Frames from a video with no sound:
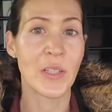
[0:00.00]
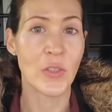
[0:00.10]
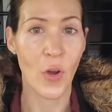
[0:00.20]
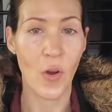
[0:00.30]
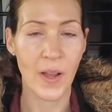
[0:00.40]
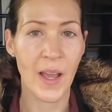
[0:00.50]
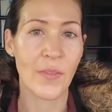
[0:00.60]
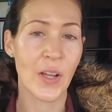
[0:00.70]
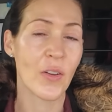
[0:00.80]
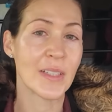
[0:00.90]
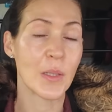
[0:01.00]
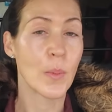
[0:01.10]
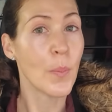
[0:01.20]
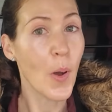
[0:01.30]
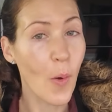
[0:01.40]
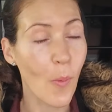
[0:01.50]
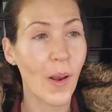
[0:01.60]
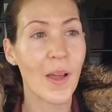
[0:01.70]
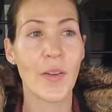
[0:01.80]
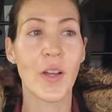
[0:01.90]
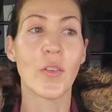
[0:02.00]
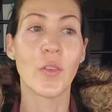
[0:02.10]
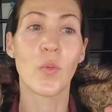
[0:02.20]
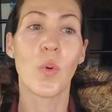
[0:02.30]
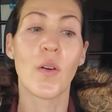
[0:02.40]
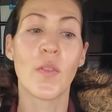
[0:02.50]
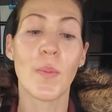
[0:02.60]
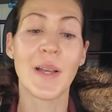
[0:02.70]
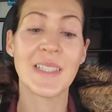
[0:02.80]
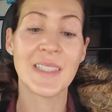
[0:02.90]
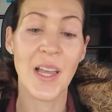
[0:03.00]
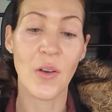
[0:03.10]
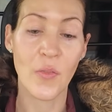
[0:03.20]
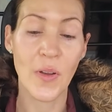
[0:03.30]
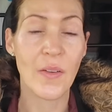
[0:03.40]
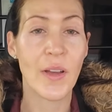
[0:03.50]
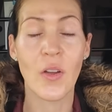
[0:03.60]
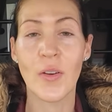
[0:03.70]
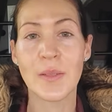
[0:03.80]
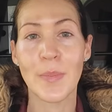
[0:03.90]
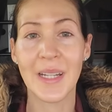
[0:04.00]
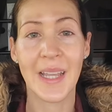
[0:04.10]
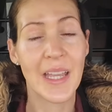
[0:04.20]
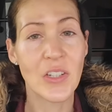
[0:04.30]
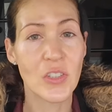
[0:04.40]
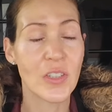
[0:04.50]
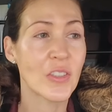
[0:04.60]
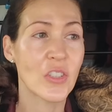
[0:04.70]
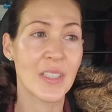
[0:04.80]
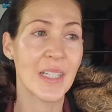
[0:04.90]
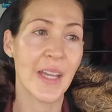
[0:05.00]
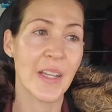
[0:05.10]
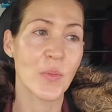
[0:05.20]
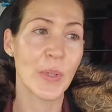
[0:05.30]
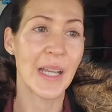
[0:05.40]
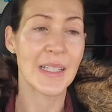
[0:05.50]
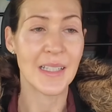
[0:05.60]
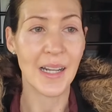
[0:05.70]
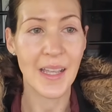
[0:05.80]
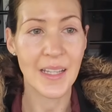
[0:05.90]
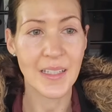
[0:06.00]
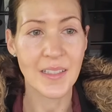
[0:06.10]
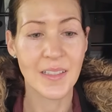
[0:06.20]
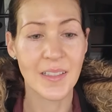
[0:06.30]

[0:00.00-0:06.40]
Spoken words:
dog? Have I got his little bowl? Have I got enough water for myself? Have I got his medication just in case we get delayed?